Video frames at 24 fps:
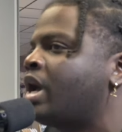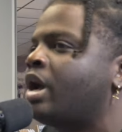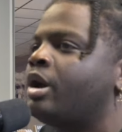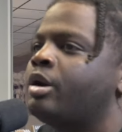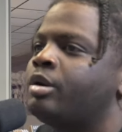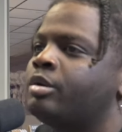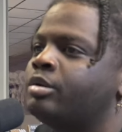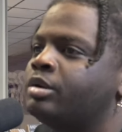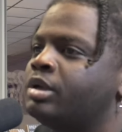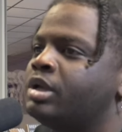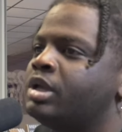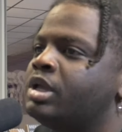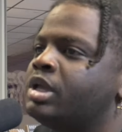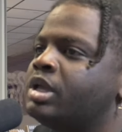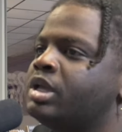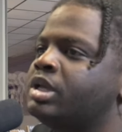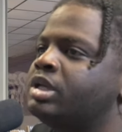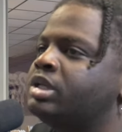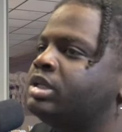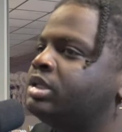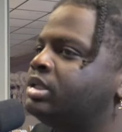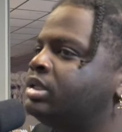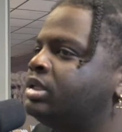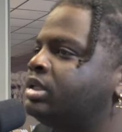now
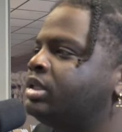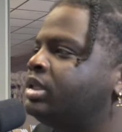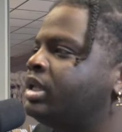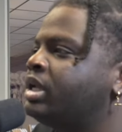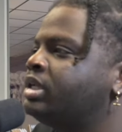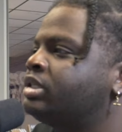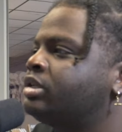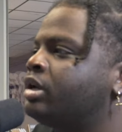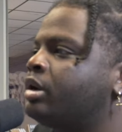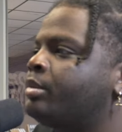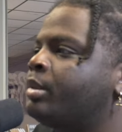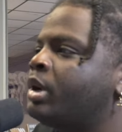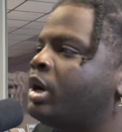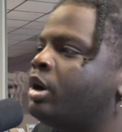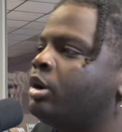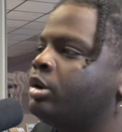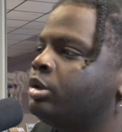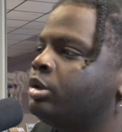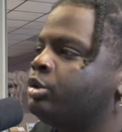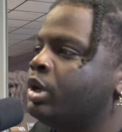they talking about oh